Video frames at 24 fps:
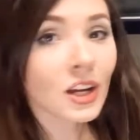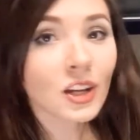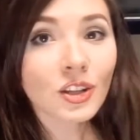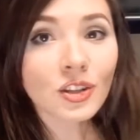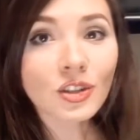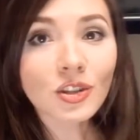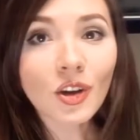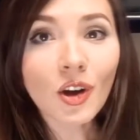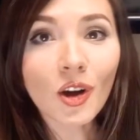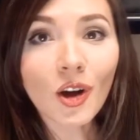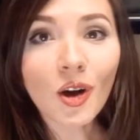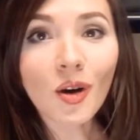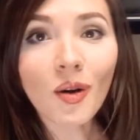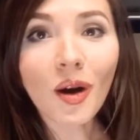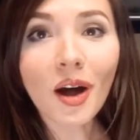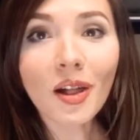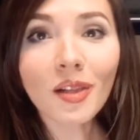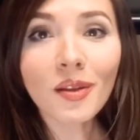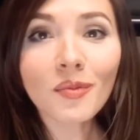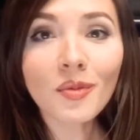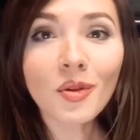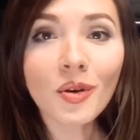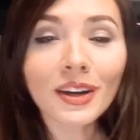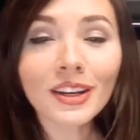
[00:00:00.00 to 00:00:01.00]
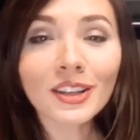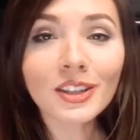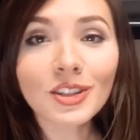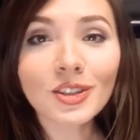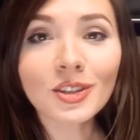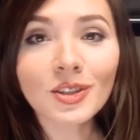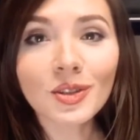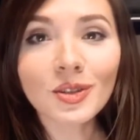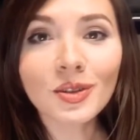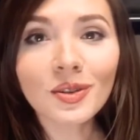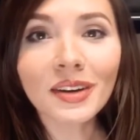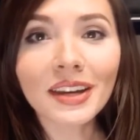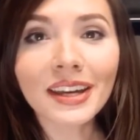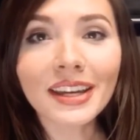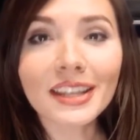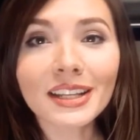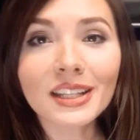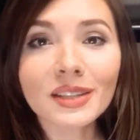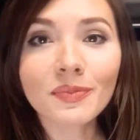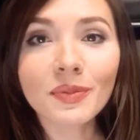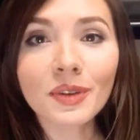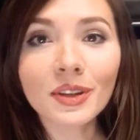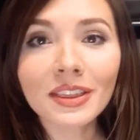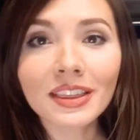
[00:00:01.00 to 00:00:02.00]
So all I'm going to do is
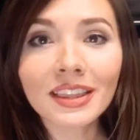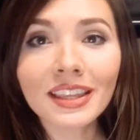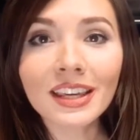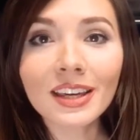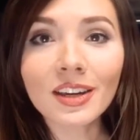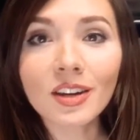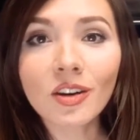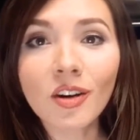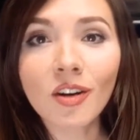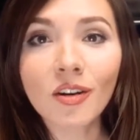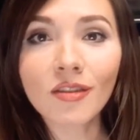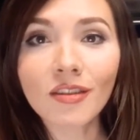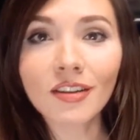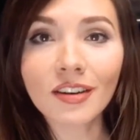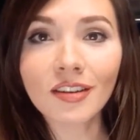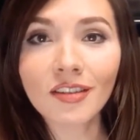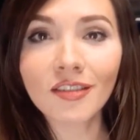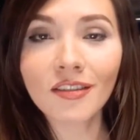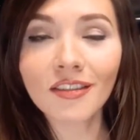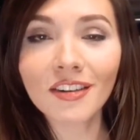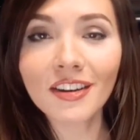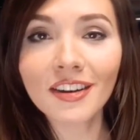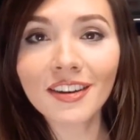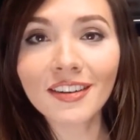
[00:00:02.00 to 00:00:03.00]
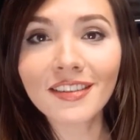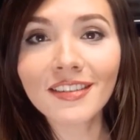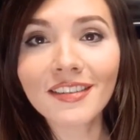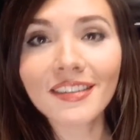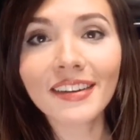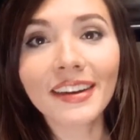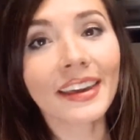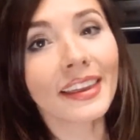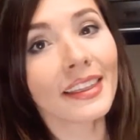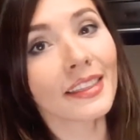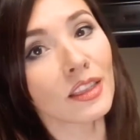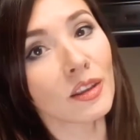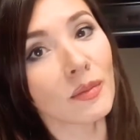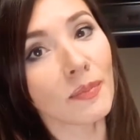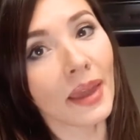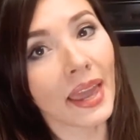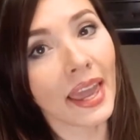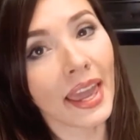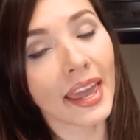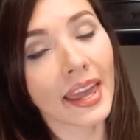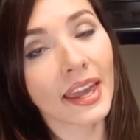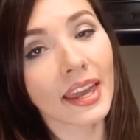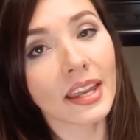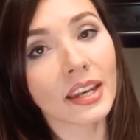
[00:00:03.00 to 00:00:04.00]
put the coconut oil in the
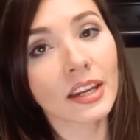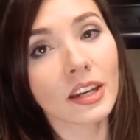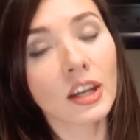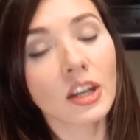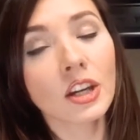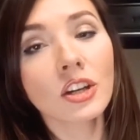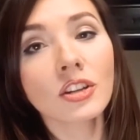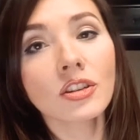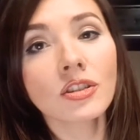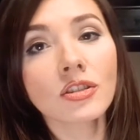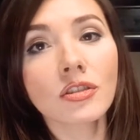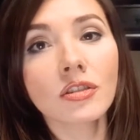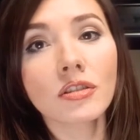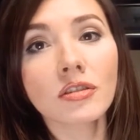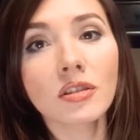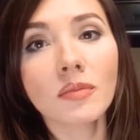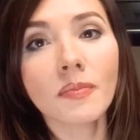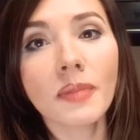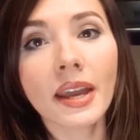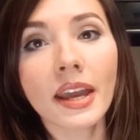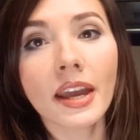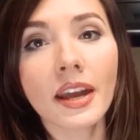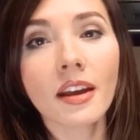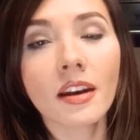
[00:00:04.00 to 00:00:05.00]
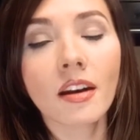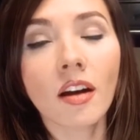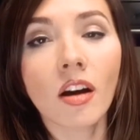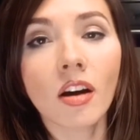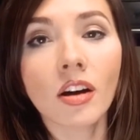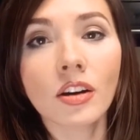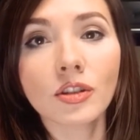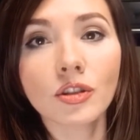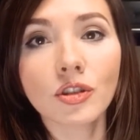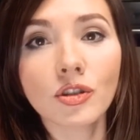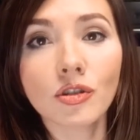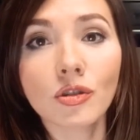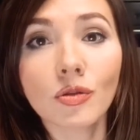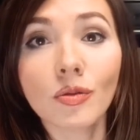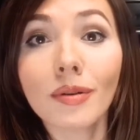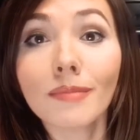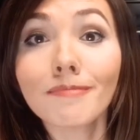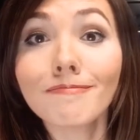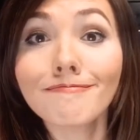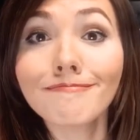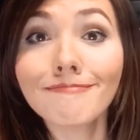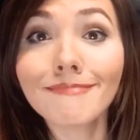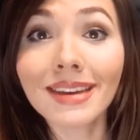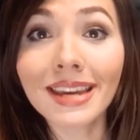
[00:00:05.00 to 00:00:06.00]
pan, turn the pan onto
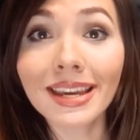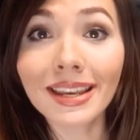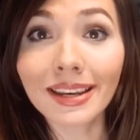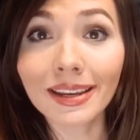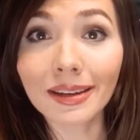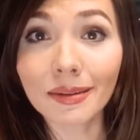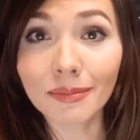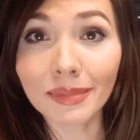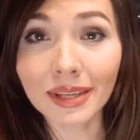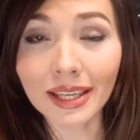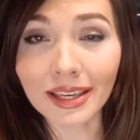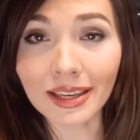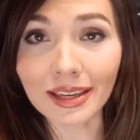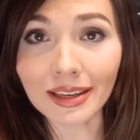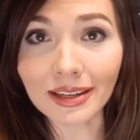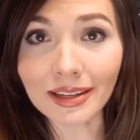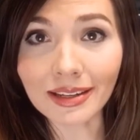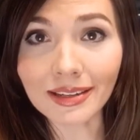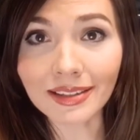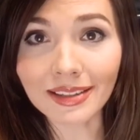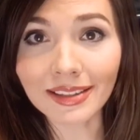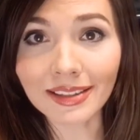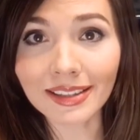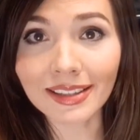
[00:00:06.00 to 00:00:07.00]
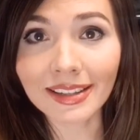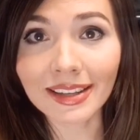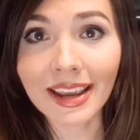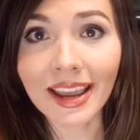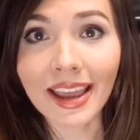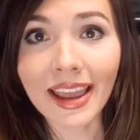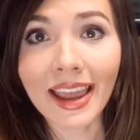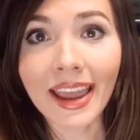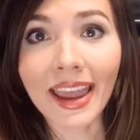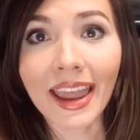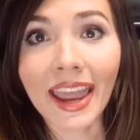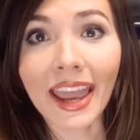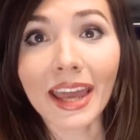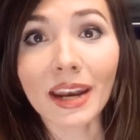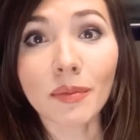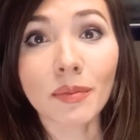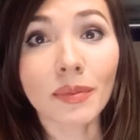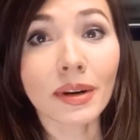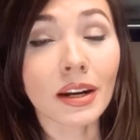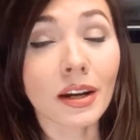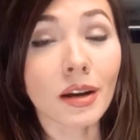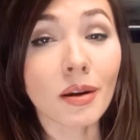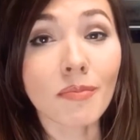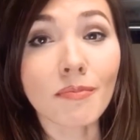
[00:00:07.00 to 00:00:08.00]
medium heat, and I'm
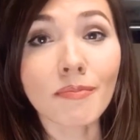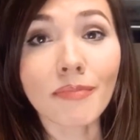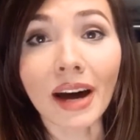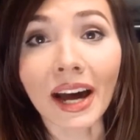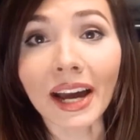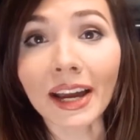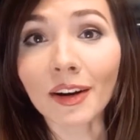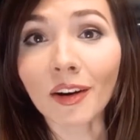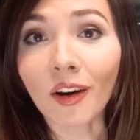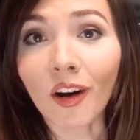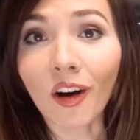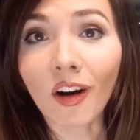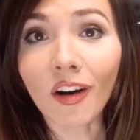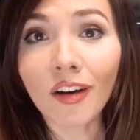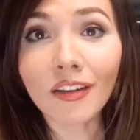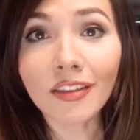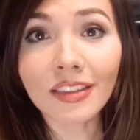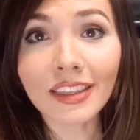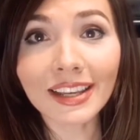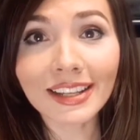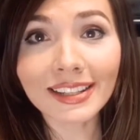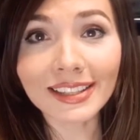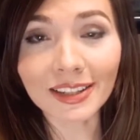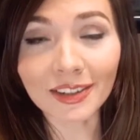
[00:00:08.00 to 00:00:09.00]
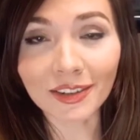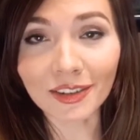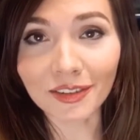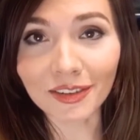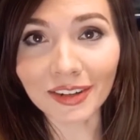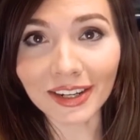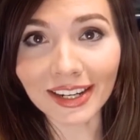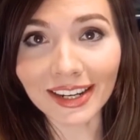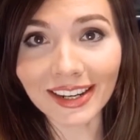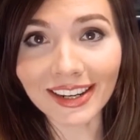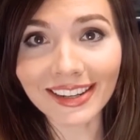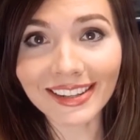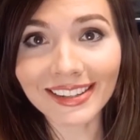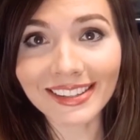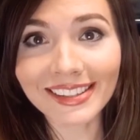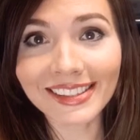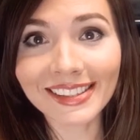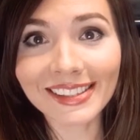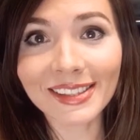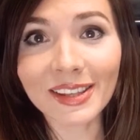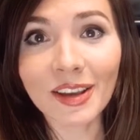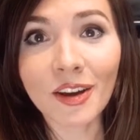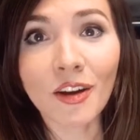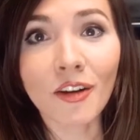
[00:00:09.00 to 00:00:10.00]
going to combine all these
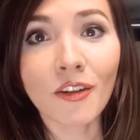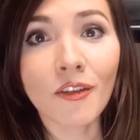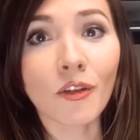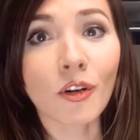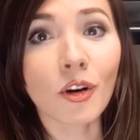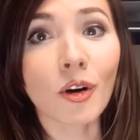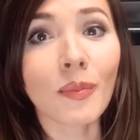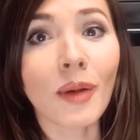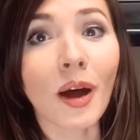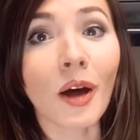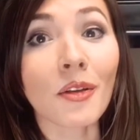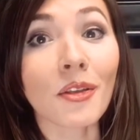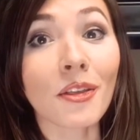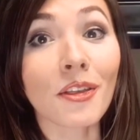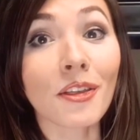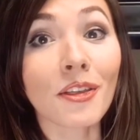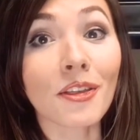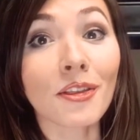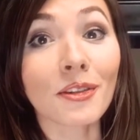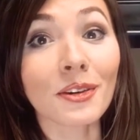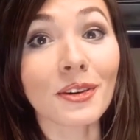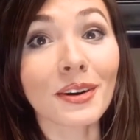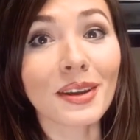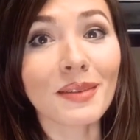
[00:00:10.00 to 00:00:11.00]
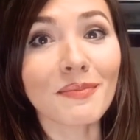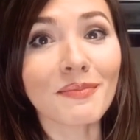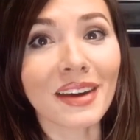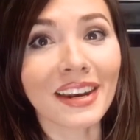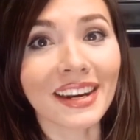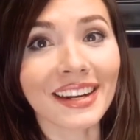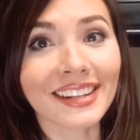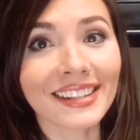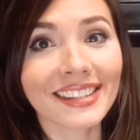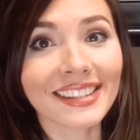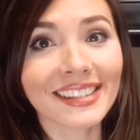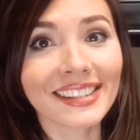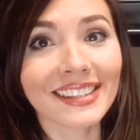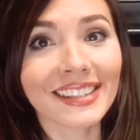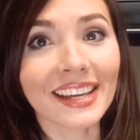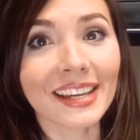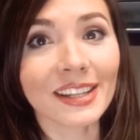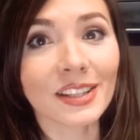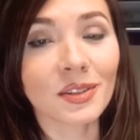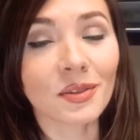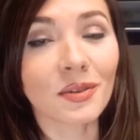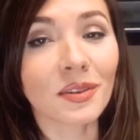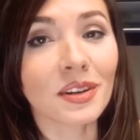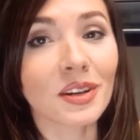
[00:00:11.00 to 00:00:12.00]
ingredients for about 30 minutes.
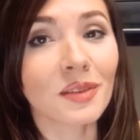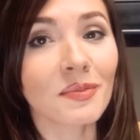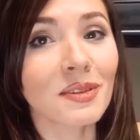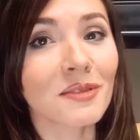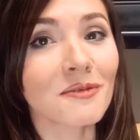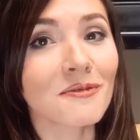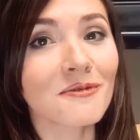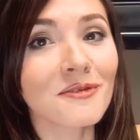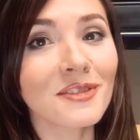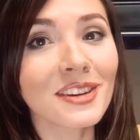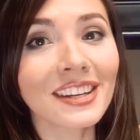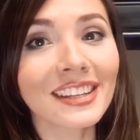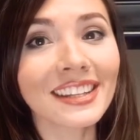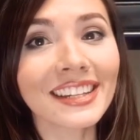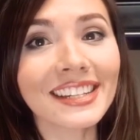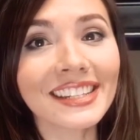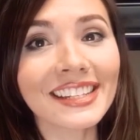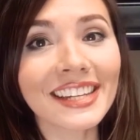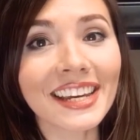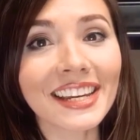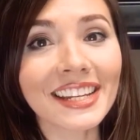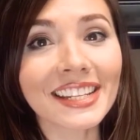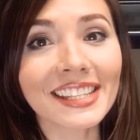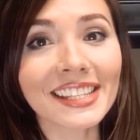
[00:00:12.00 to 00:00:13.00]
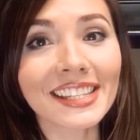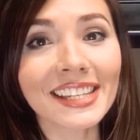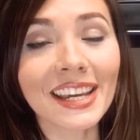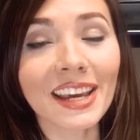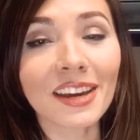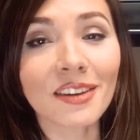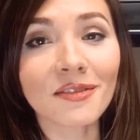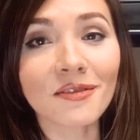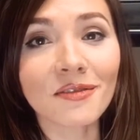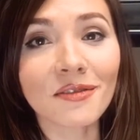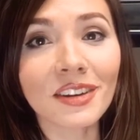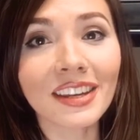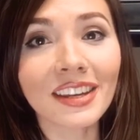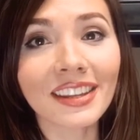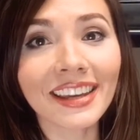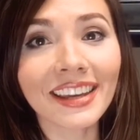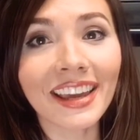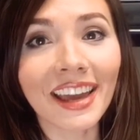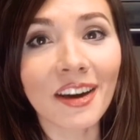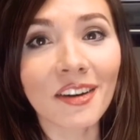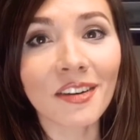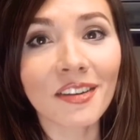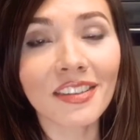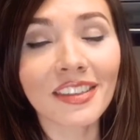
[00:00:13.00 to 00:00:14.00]
It's going to be really tasty and really
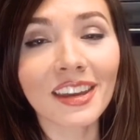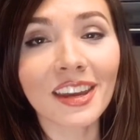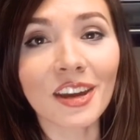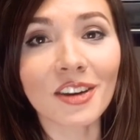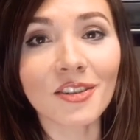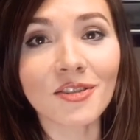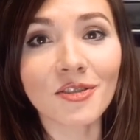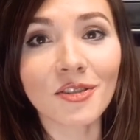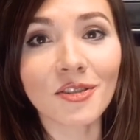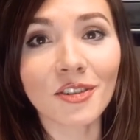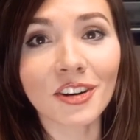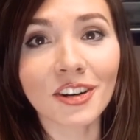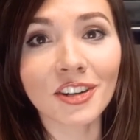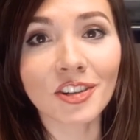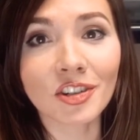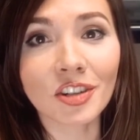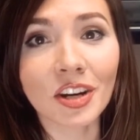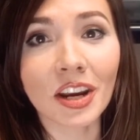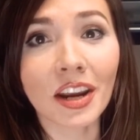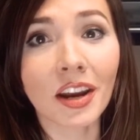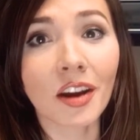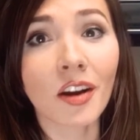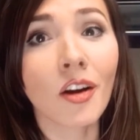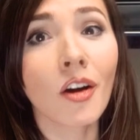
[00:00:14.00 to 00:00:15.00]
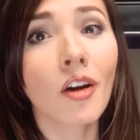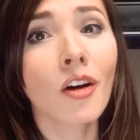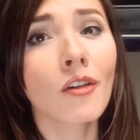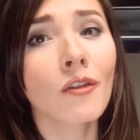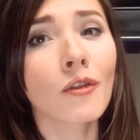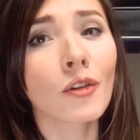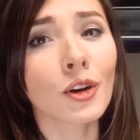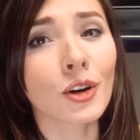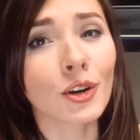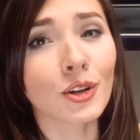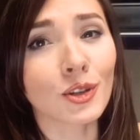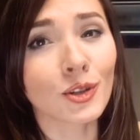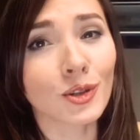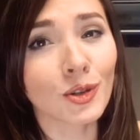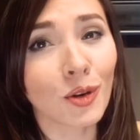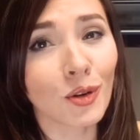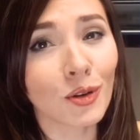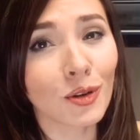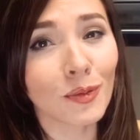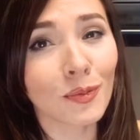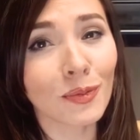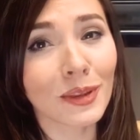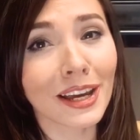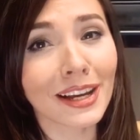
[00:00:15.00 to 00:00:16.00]
healthy and nourishing for your
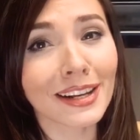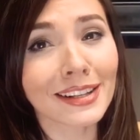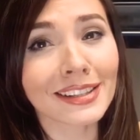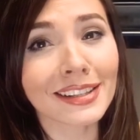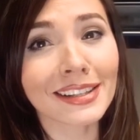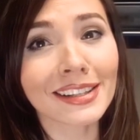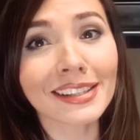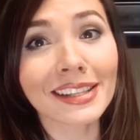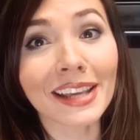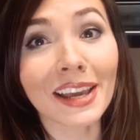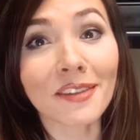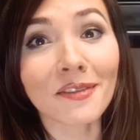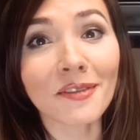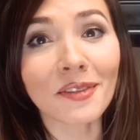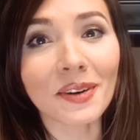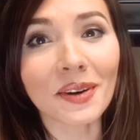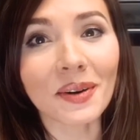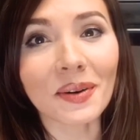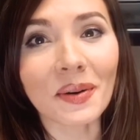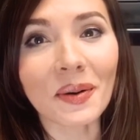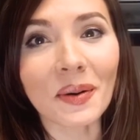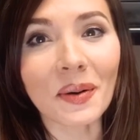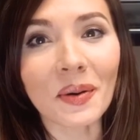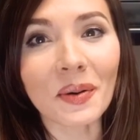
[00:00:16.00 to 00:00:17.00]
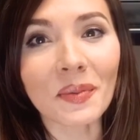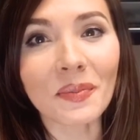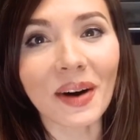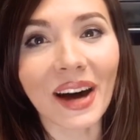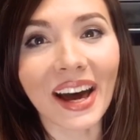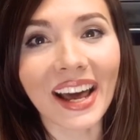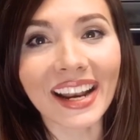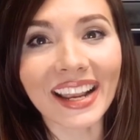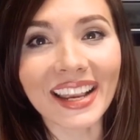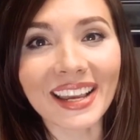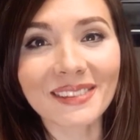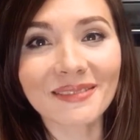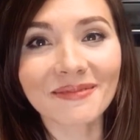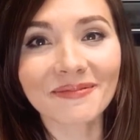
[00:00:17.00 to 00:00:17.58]
solar plexus and for your whole body.